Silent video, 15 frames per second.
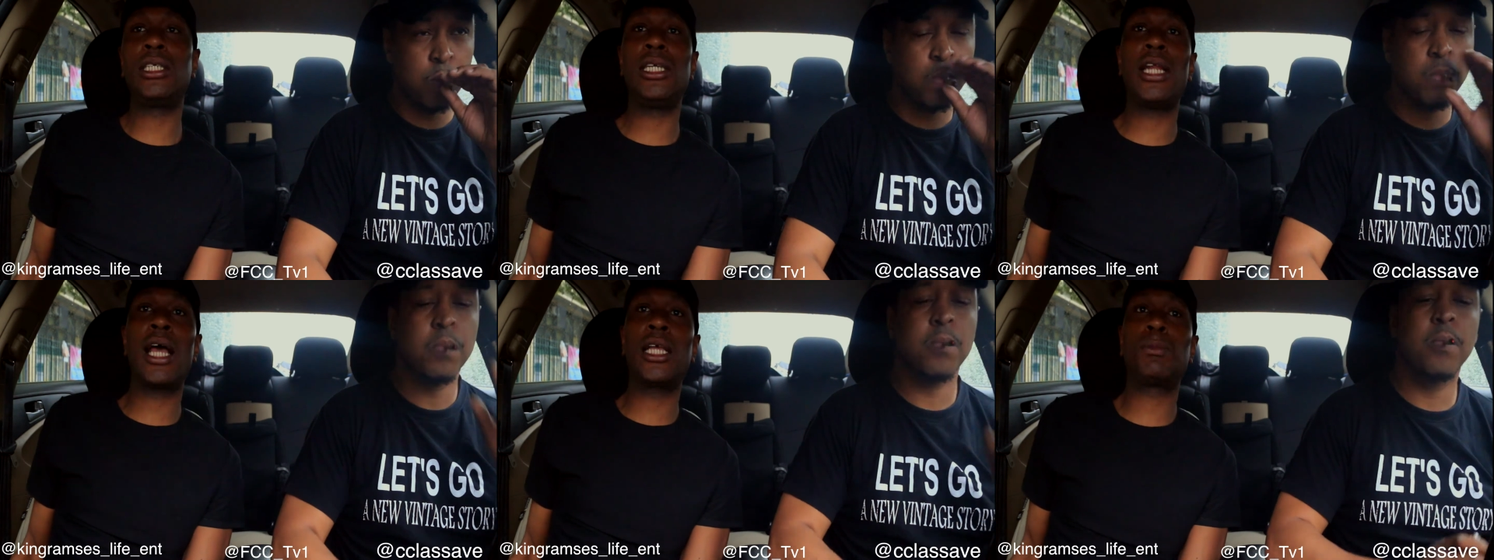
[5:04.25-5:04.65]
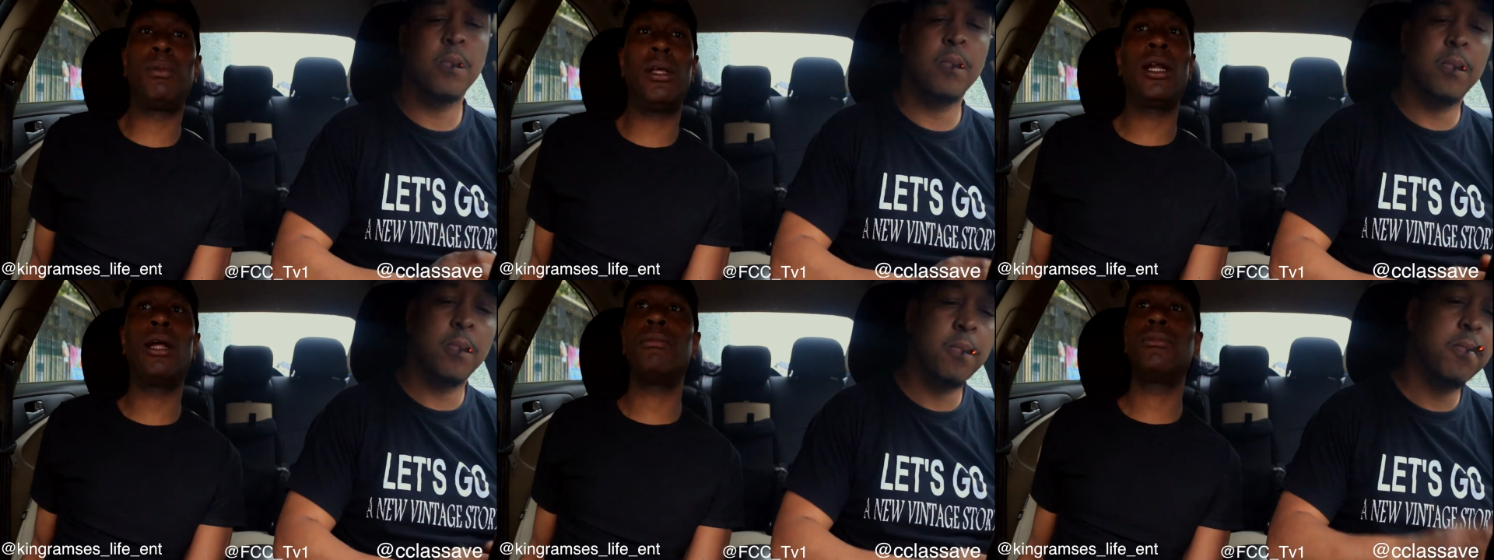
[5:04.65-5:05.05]
Speaker 1: to see that
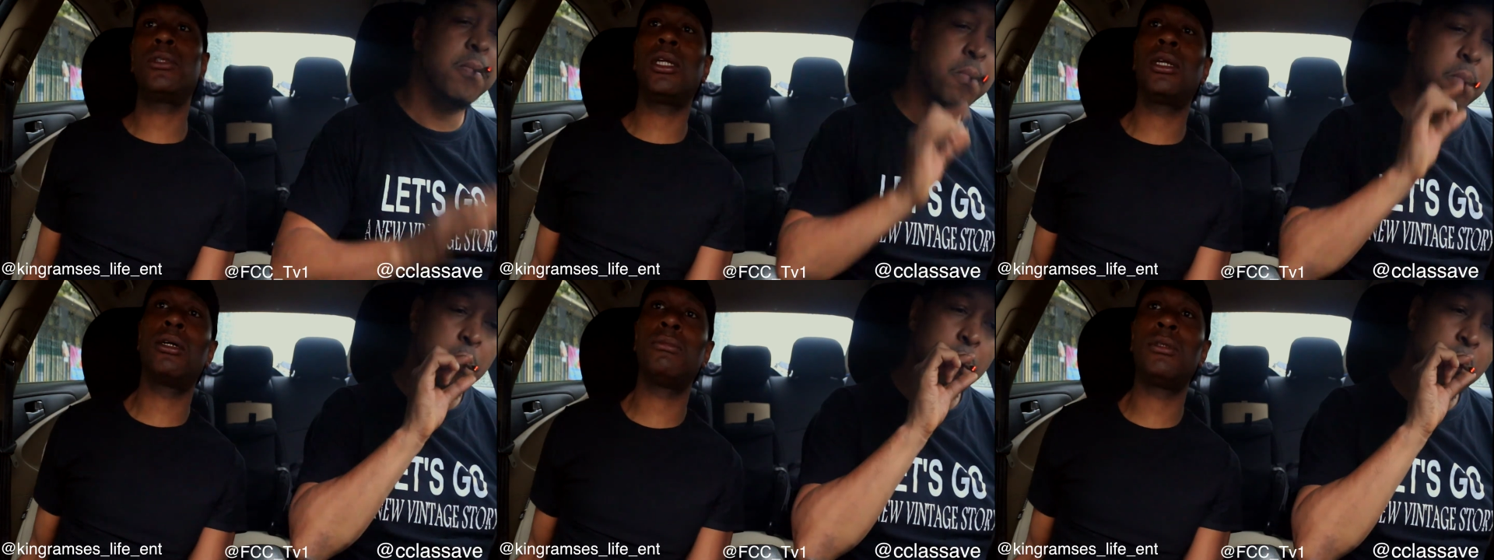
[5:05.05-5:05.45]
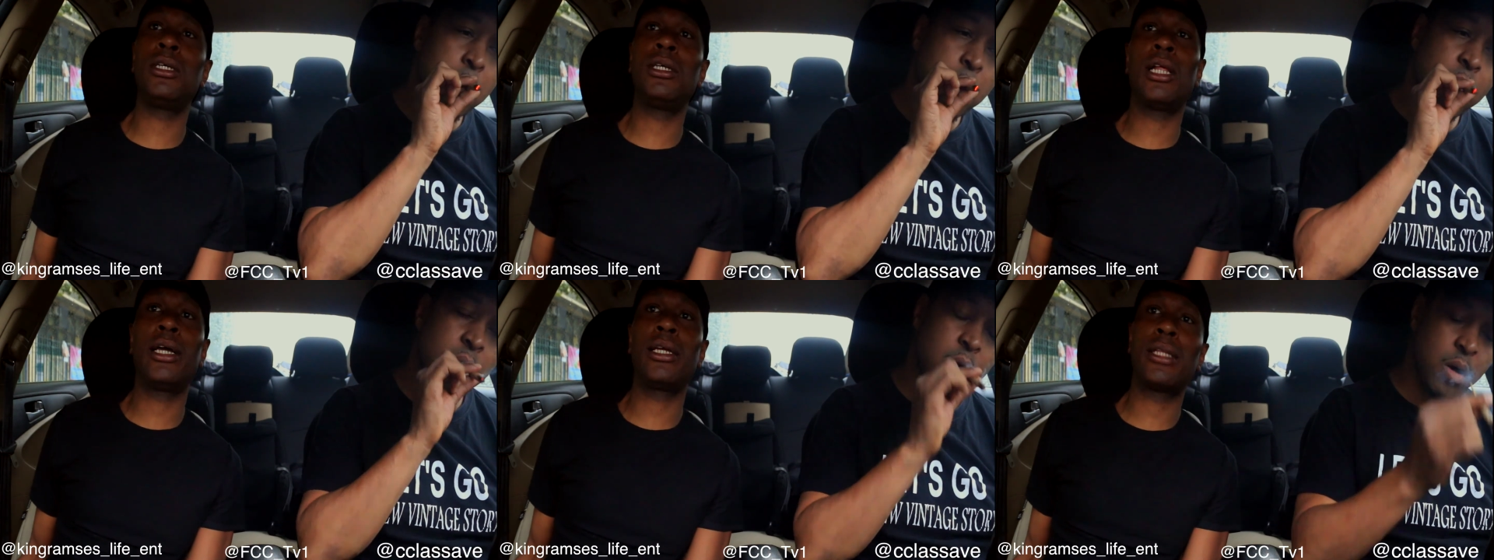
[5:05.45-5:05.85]
split up. You know what I mean?
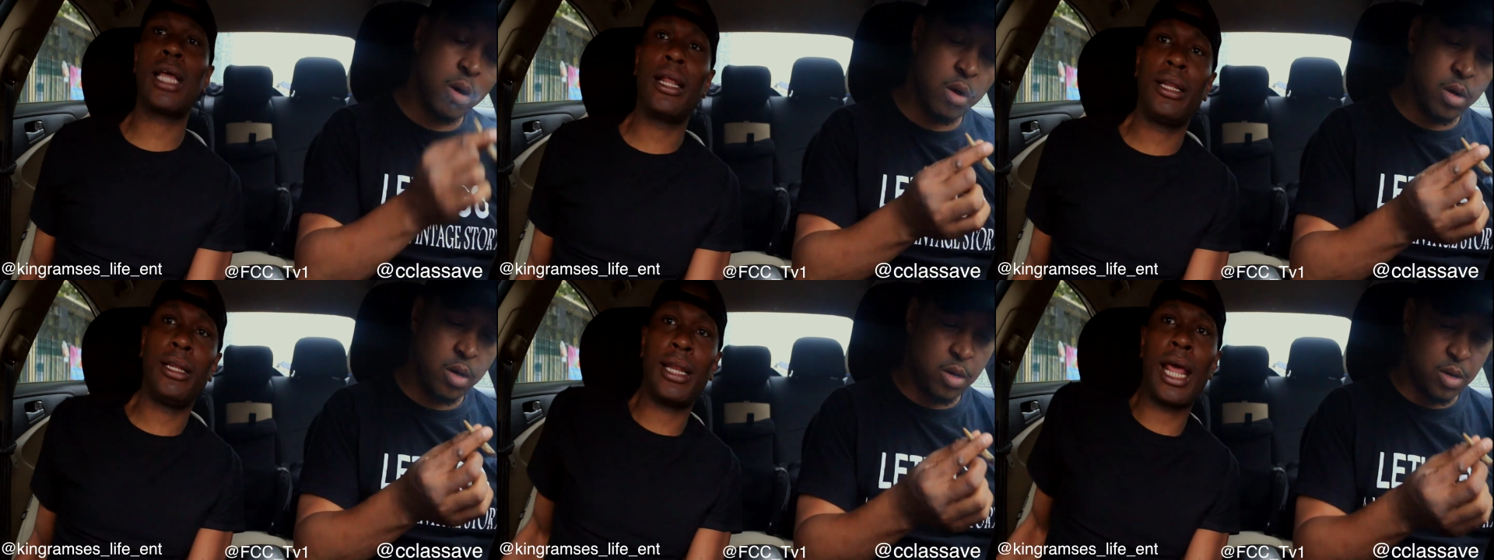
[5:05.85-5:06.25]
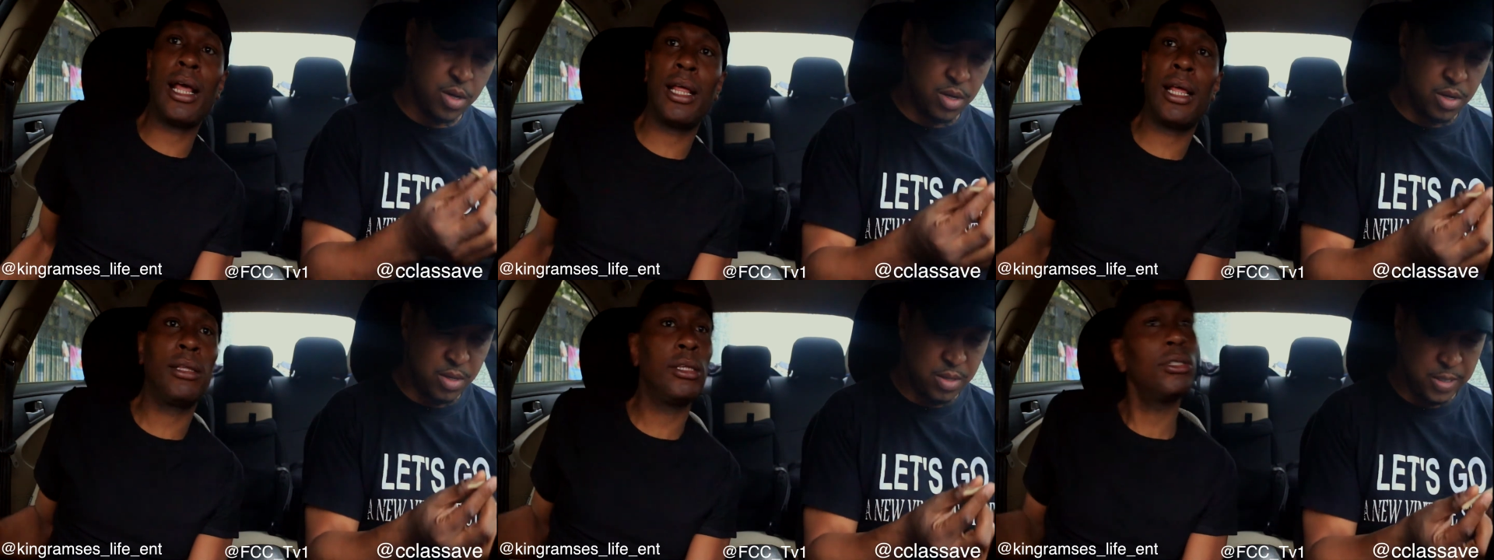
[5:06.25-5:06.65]
Like that
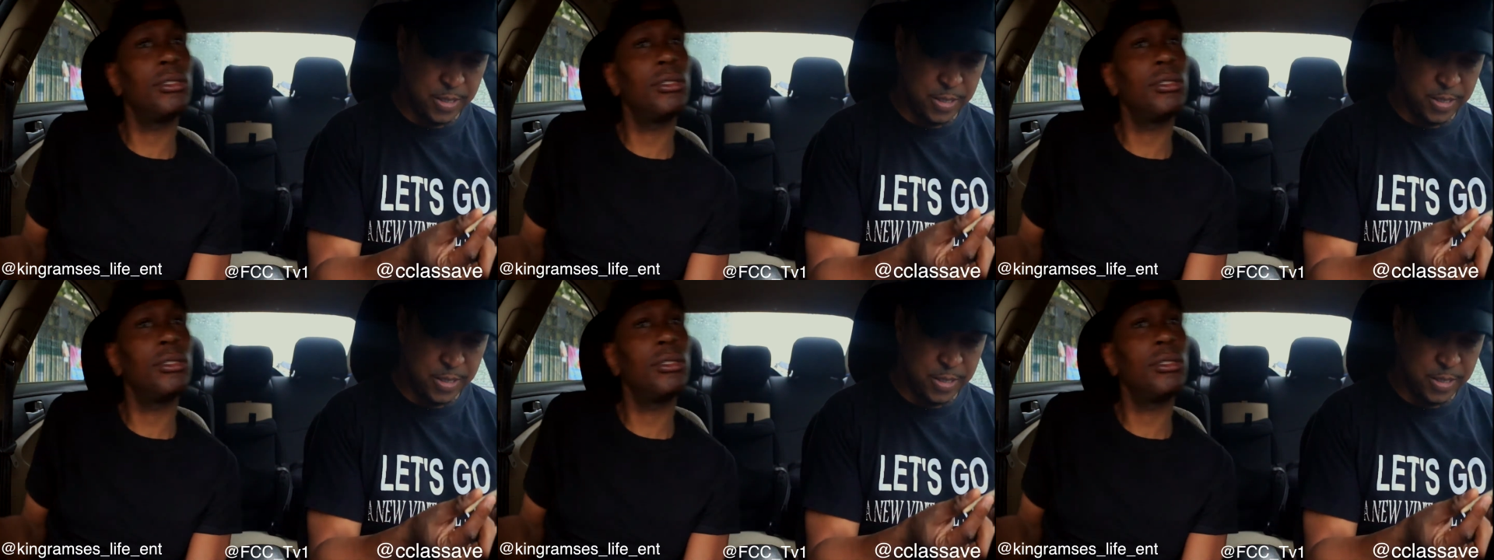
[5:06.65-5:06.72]
that